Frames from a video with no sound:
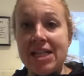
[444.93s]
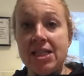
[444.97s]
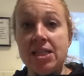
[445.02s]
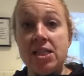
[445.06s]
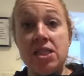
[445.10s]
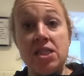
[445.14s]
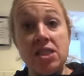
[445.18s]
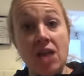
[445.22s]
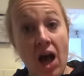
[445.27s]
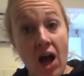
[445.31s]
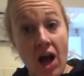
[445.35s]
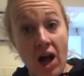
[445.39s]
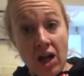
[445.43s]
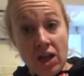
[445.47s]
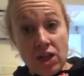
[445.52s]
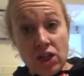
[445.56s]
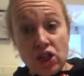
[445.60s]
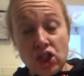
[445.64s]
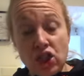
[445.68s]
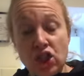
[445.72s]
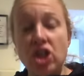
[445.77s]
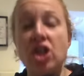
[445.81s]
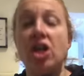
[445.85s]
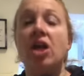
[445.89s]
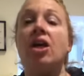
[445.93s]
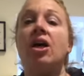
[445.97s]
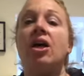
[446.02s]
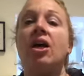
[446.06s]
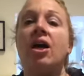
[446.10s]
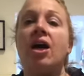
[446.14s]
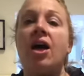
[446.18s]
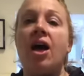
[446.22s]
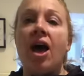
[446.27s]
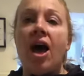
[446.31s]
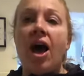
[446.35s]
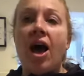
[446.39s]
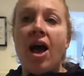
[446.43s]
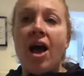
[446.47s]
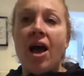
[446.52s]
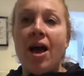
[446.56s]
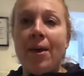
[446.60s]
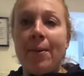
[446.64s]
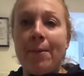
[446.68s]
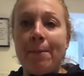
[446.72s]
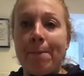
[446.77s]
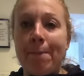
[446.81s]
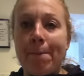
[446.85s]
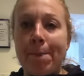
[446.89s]
such.
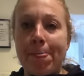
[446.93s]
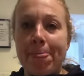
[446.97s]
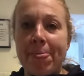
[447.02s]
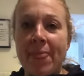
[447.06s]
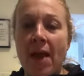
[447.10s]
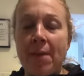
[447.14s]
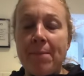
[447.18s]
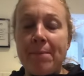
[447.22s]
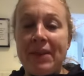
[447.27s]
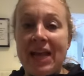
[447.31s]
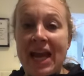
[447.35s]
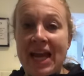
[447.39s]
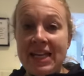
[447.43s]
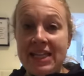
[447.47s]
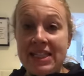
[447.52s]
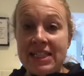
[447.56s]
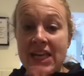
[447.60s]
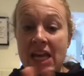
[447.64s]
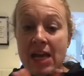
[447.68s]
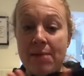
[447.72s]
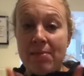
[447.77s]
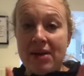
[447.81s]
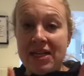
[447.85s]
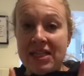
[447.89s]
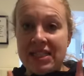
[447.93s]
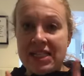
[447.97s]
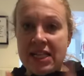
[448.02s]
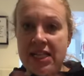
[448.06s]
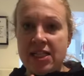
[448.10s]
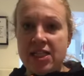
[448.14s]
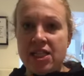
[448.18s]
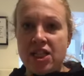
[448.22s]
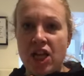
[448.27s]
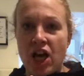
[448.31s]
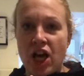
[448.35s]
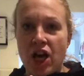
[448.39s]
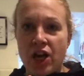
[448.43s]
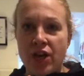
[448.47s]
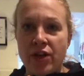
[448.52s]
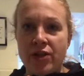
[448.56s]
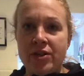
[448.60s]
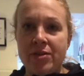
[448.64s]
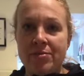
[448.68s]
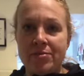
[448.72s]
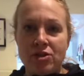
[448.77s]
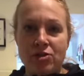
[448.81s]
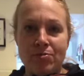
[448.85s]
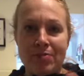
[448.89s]
I'm planning to keep my sins low,
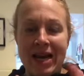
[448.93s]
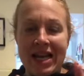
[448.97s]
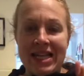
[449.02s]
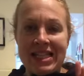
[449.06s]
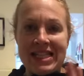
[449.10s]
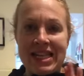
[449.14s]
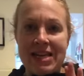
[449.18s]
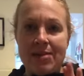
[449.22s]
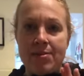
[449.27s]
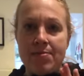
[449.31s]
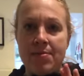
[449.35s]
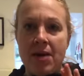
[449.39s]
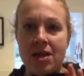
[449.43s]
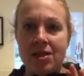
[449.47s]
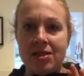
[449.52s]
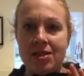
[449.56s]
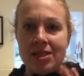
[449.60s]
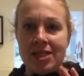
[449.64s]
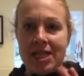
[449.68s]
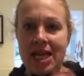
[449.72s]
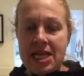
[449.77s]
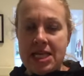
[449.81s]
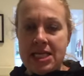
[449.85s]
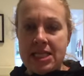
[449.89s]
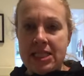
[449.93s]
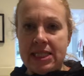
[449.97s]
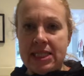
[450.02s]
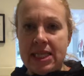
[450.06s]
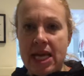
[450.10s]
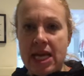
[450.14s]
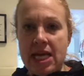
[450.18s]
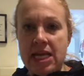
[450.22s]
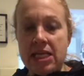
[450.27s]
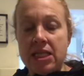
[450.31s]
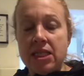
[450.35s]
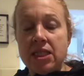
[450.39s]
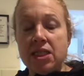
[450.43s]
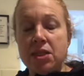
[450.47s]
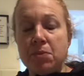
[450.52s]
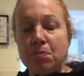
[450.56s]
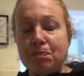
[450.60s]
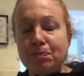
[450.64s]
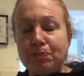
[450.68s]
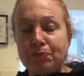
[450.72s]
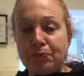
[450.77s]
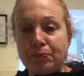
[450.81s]
so I'm planning to keep them under 10 sins.